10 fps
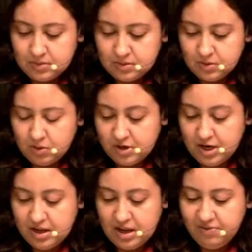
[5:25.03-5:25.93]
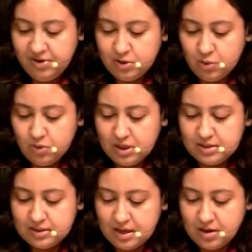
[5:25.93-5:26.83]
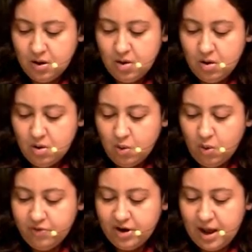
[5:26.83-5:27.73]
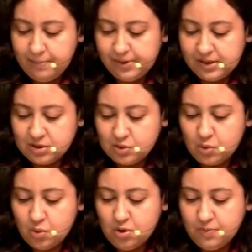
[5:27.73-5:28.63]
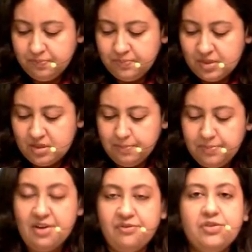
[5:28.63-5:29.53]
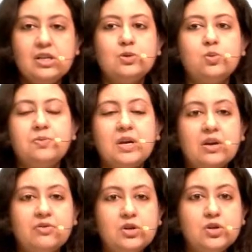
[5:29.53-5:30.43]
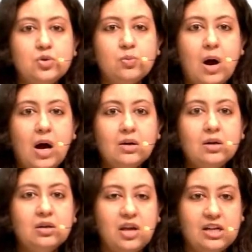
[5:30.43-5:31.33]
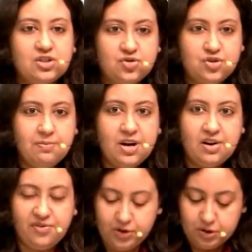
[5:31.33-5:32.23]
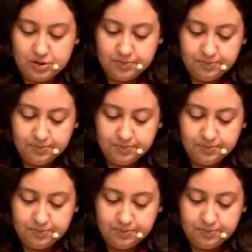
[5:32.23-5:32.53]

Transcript: All right, even though it's an overlapping score, the preference would be given to mark extremely difficult.